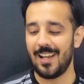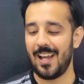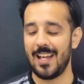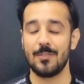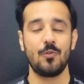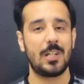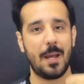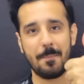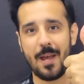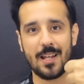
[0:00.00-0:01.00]
And we
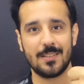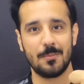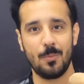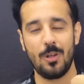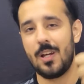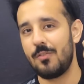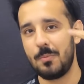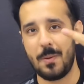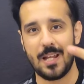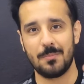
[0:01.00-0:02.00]
packed Muller,
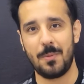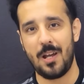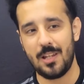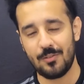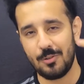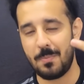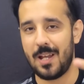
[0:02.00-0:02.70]
we packed Balak,